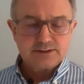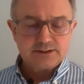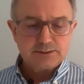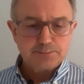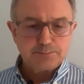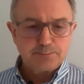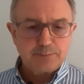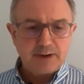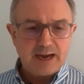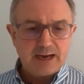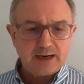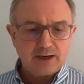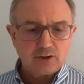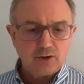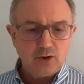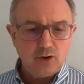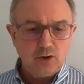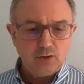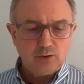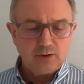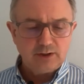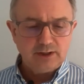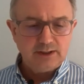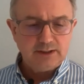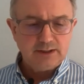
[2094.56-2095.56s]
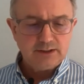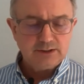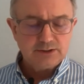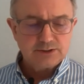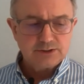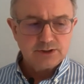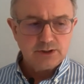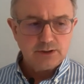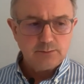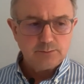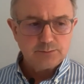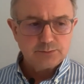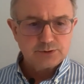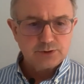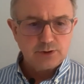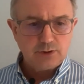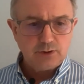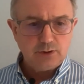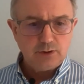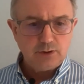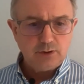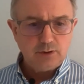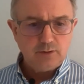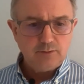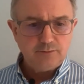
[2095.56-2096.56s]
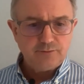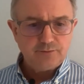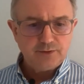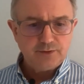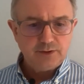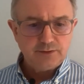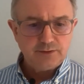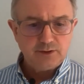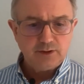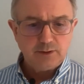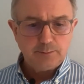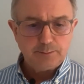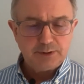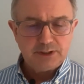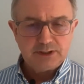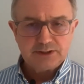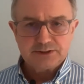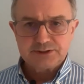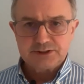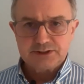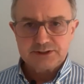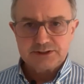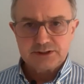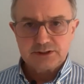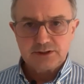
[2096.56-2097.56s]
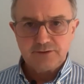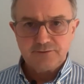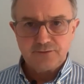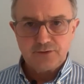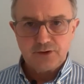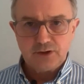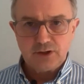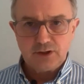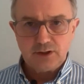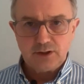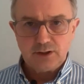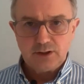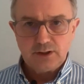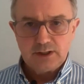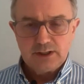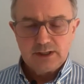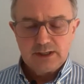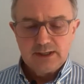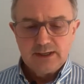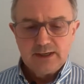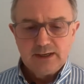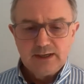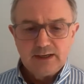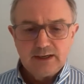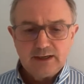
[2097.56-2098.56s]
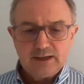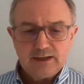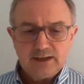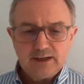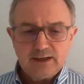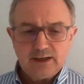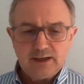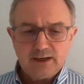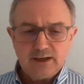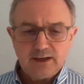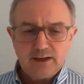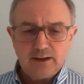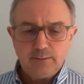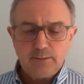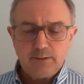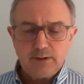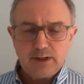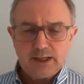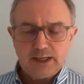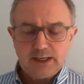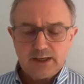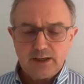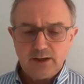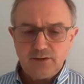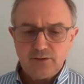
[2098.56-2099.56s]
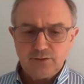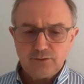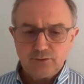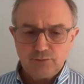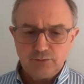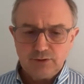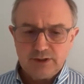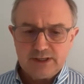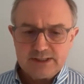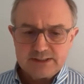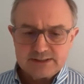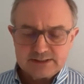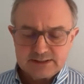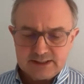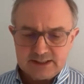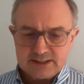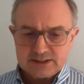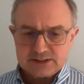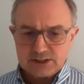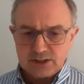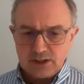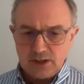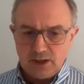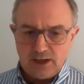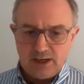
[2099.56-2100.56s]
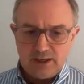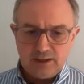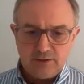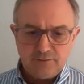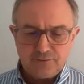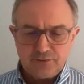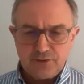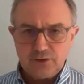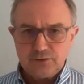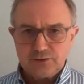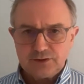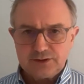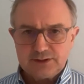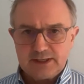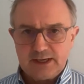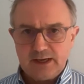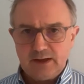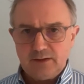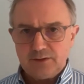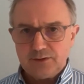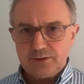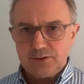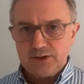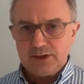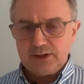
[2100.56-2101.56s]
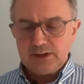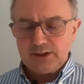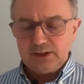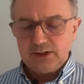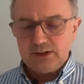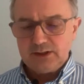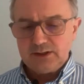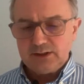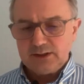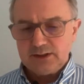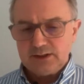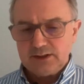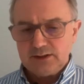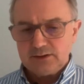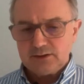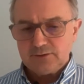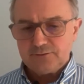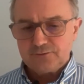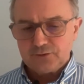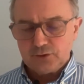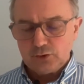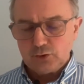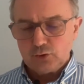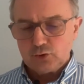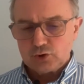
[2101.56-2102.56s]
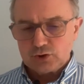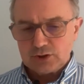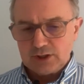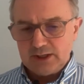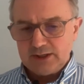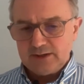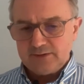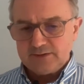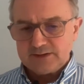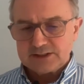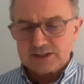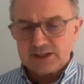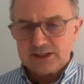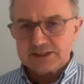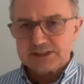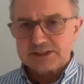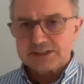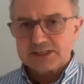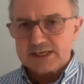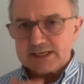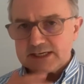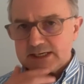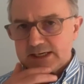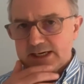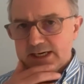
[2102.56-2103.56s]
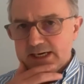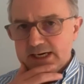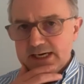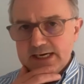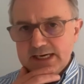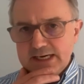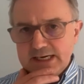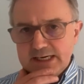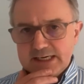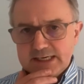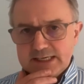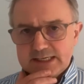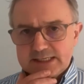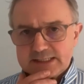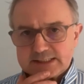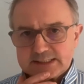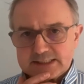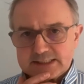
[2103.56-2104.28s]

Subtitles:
backlog in terms of the ability to defer. The reason they're slightly further down the food chain in this list here is